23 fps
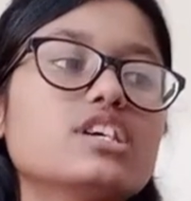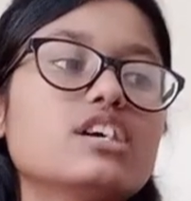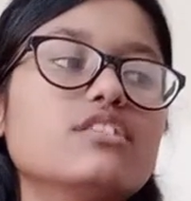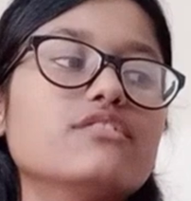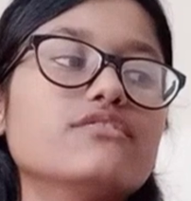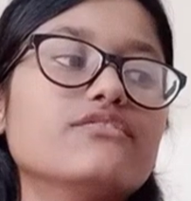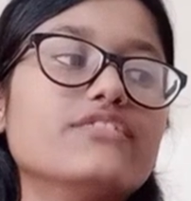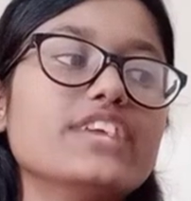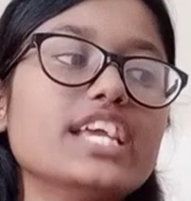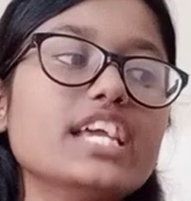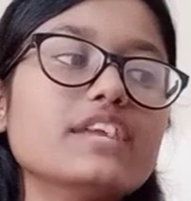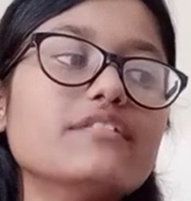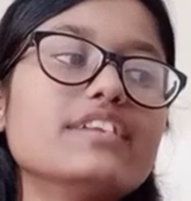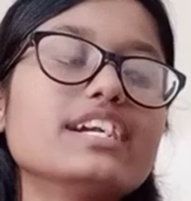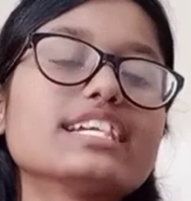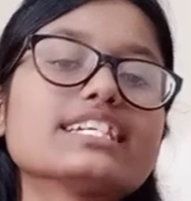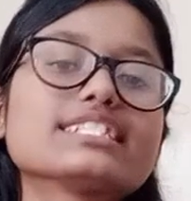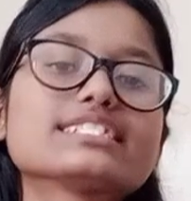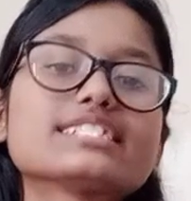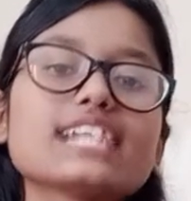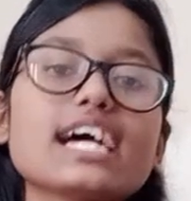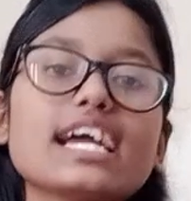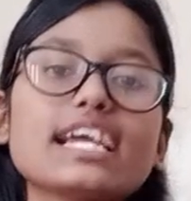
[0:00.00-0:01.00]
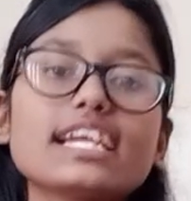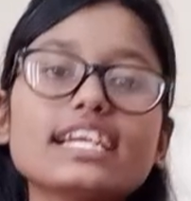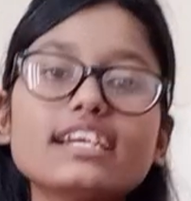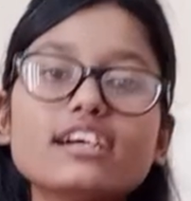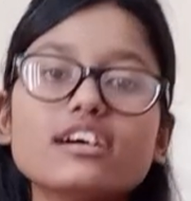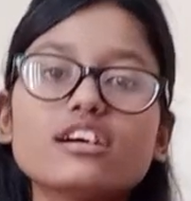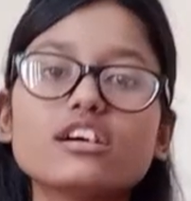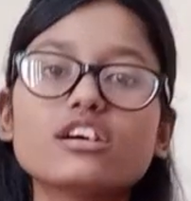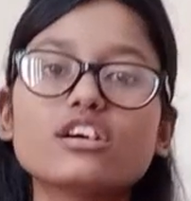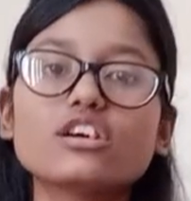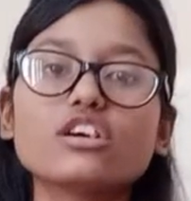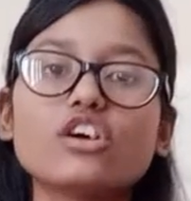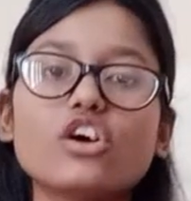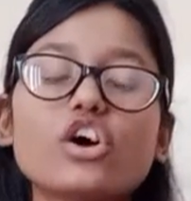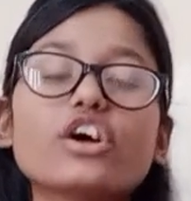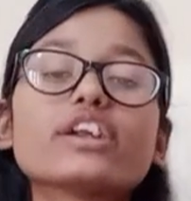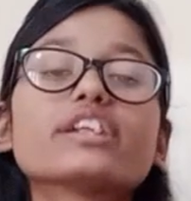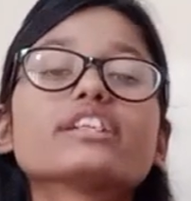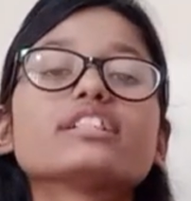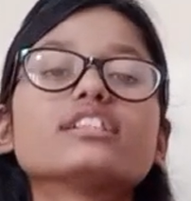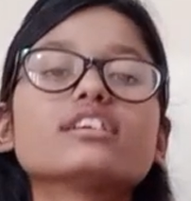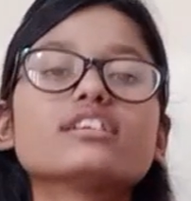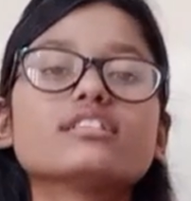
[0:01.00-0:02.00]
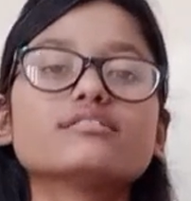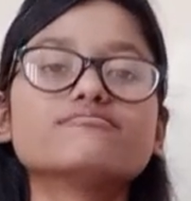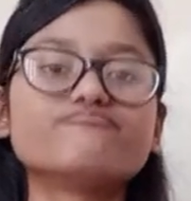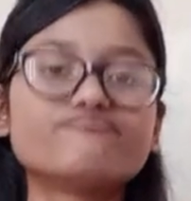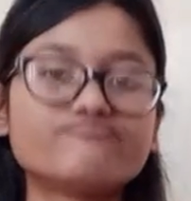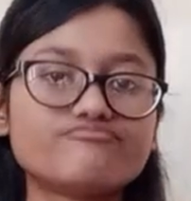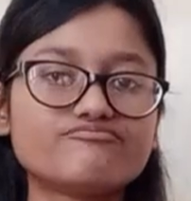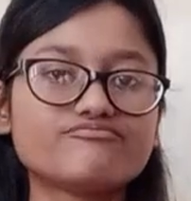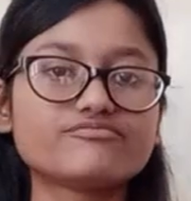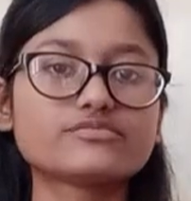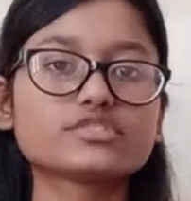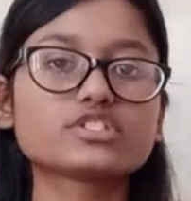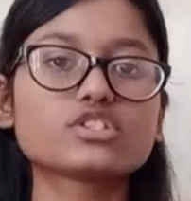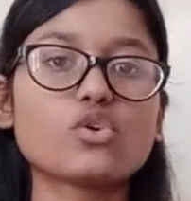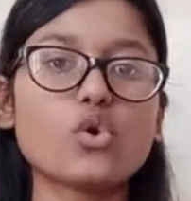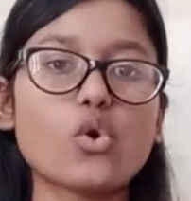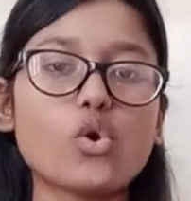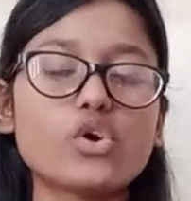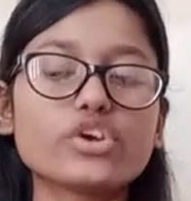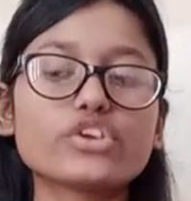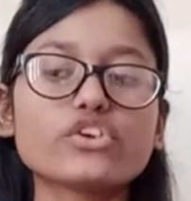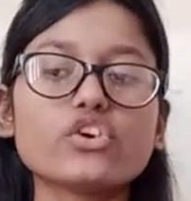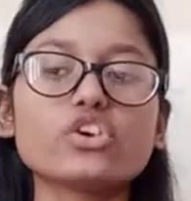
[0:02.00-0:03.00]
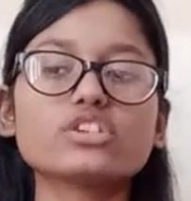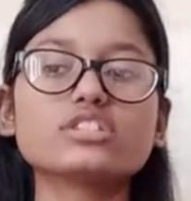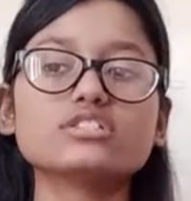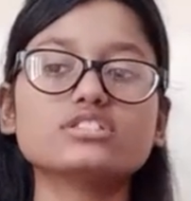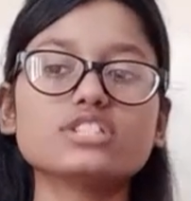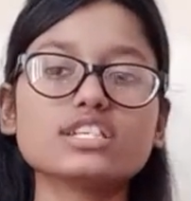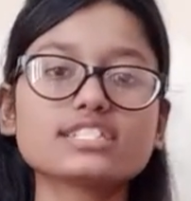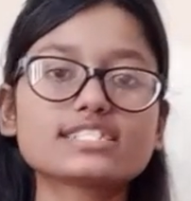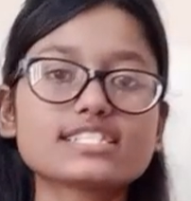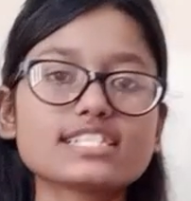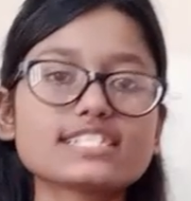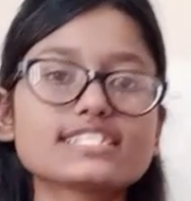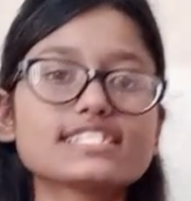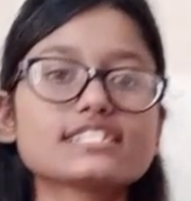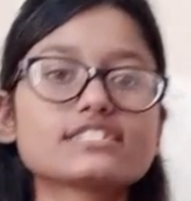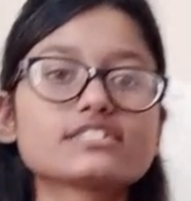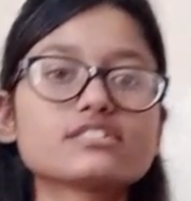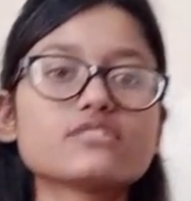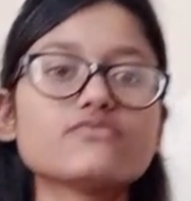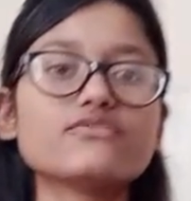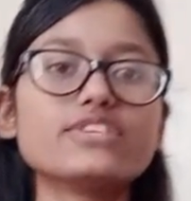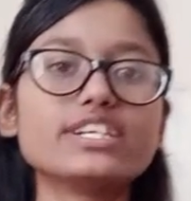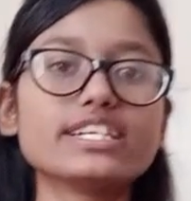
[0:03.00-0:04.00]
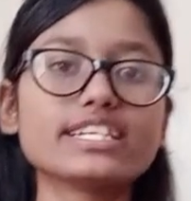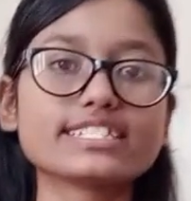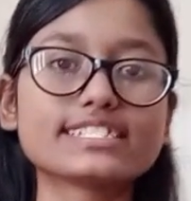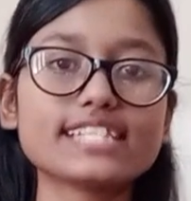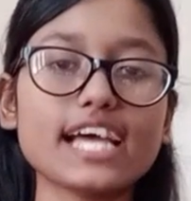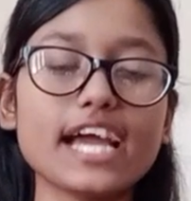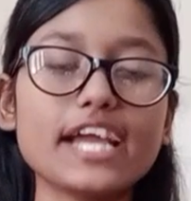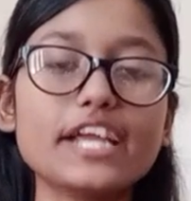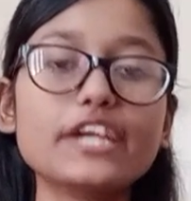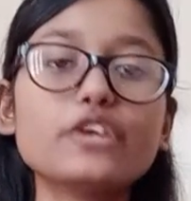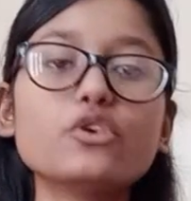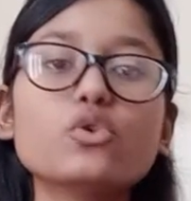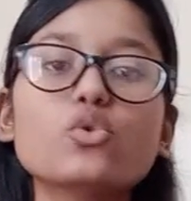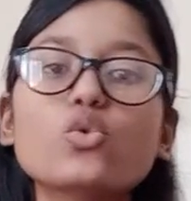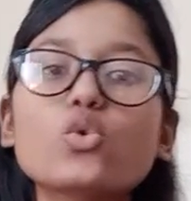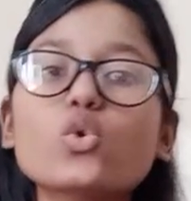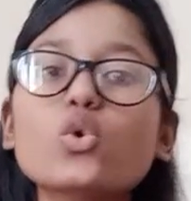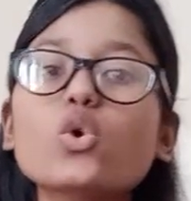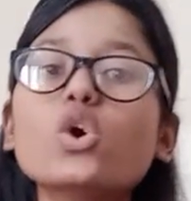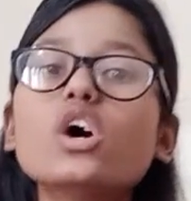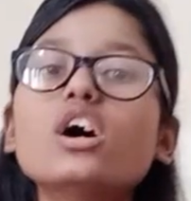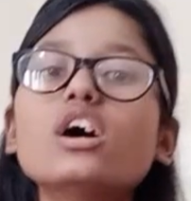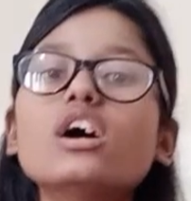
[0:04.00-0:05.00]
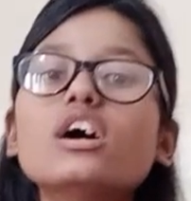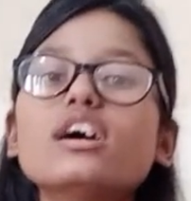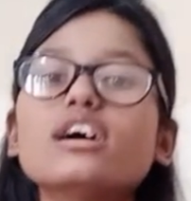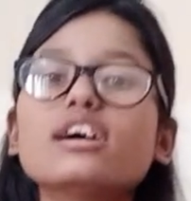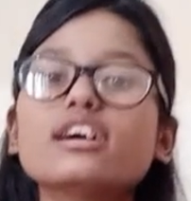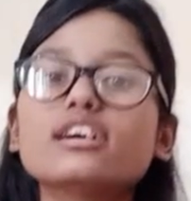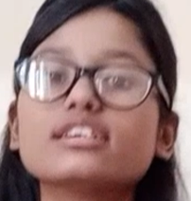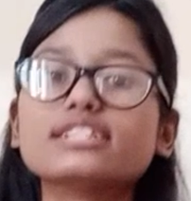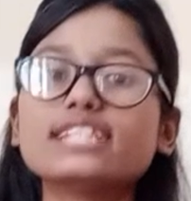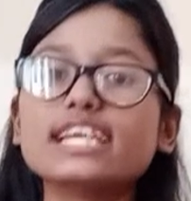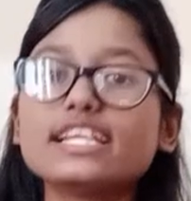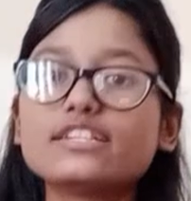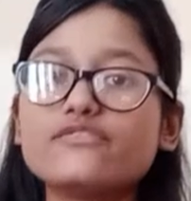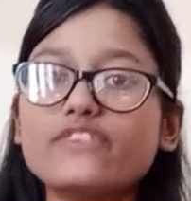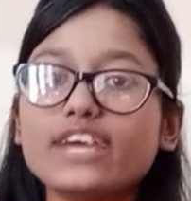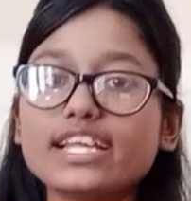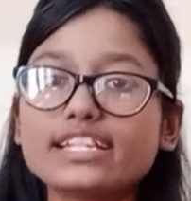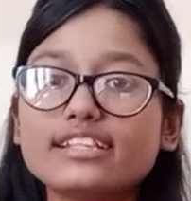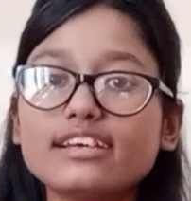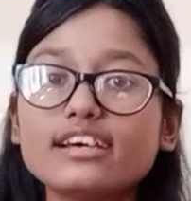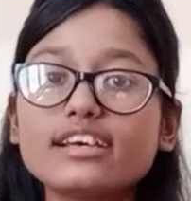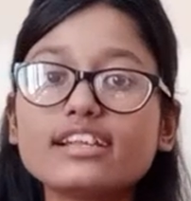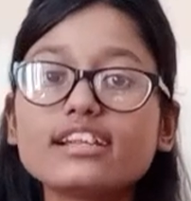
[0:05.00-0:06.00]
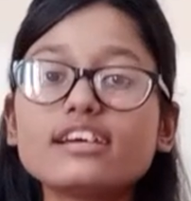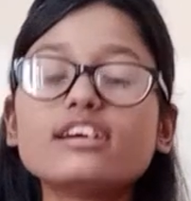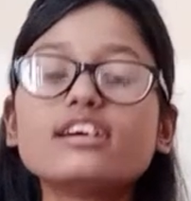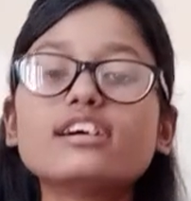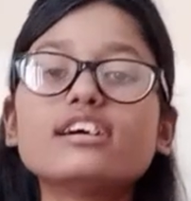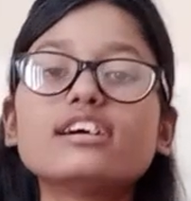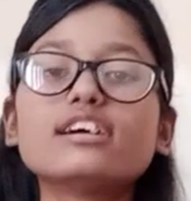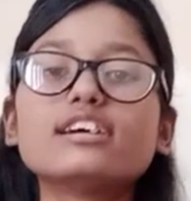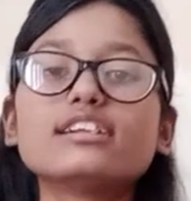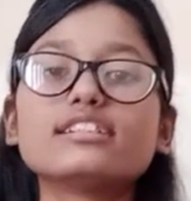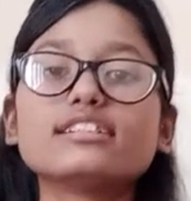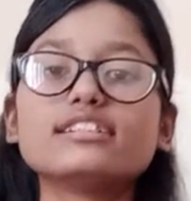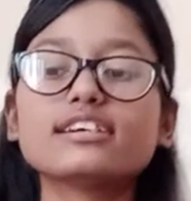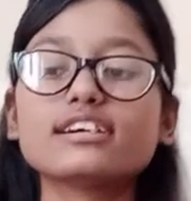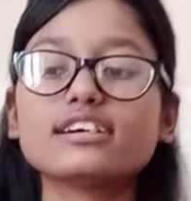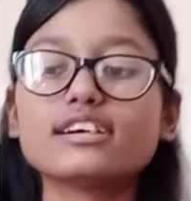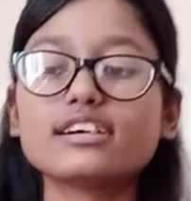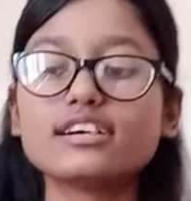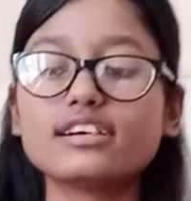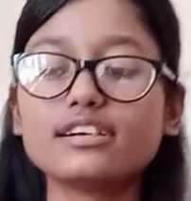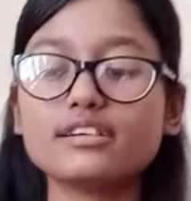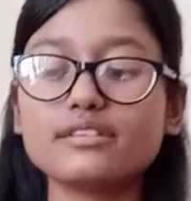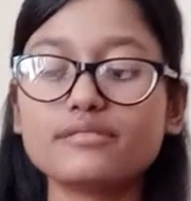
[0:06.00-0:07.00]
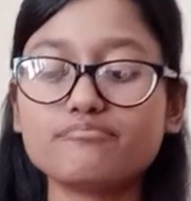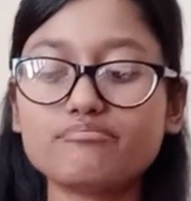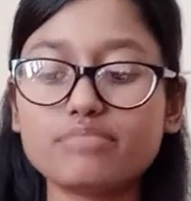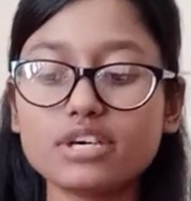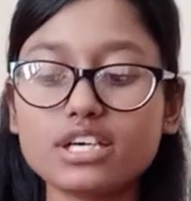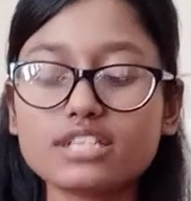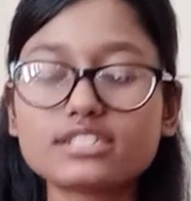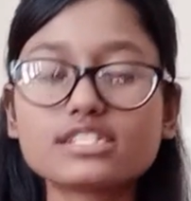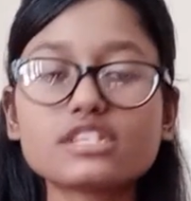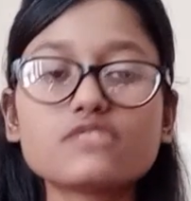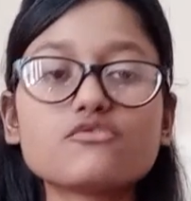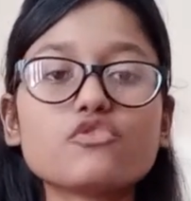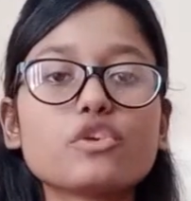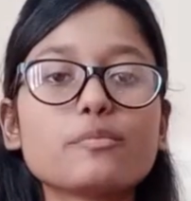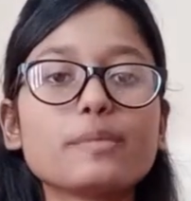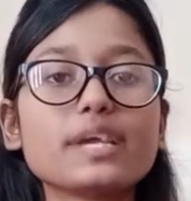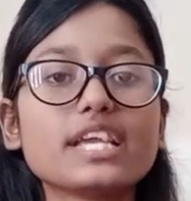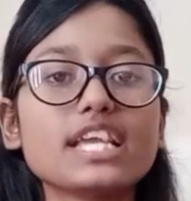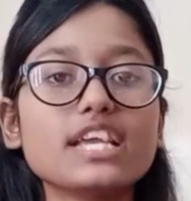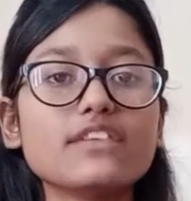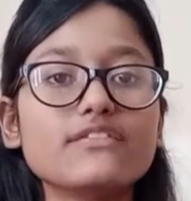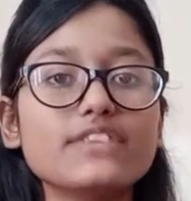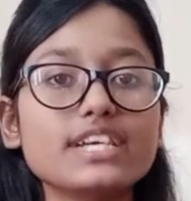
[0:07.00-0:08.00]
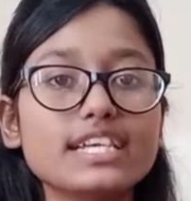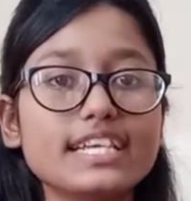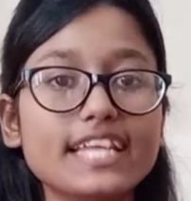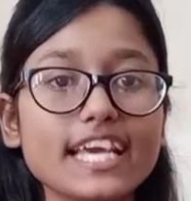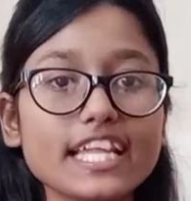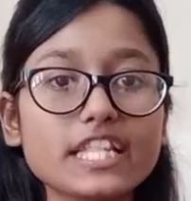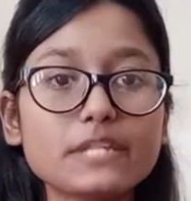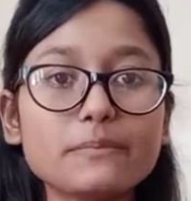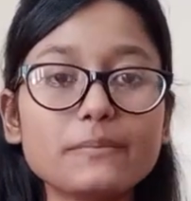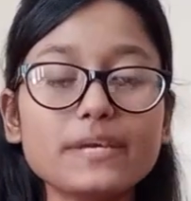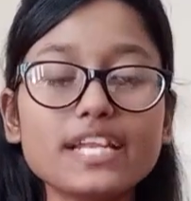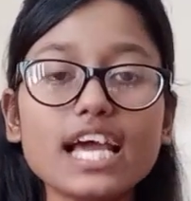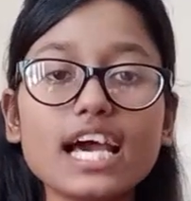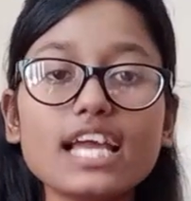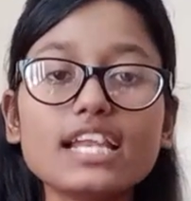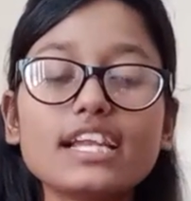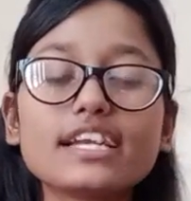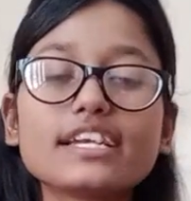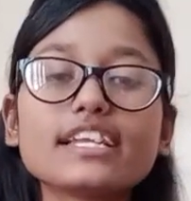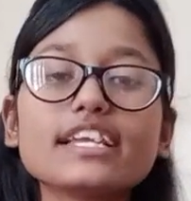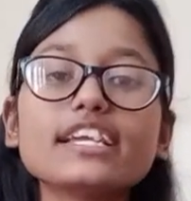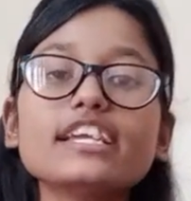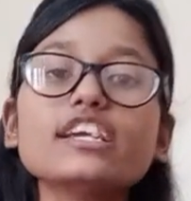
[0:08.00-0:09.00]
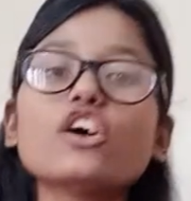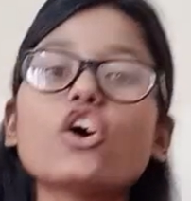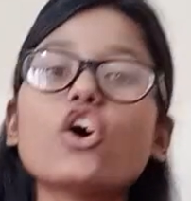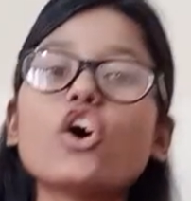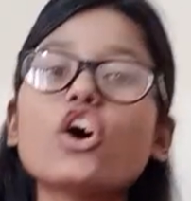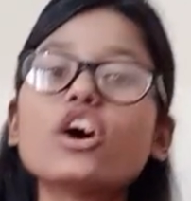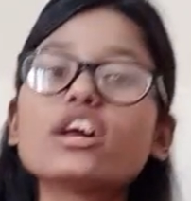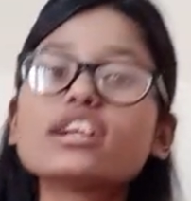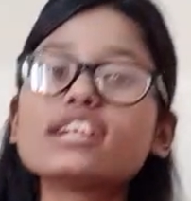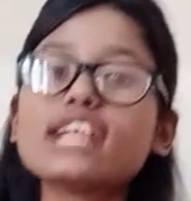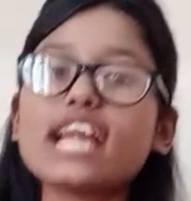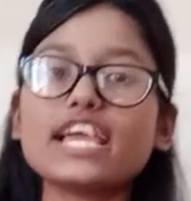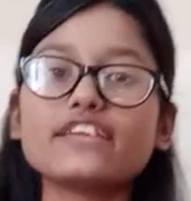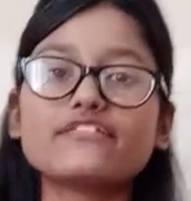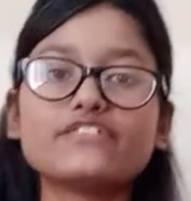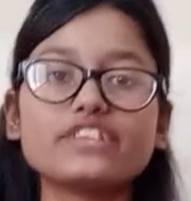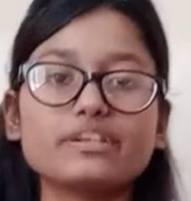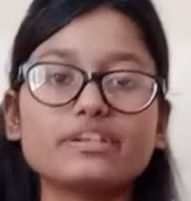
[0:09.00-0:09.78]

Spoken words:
we will decide, or the court or the justice system will decide that whether the person would be given death penalty or life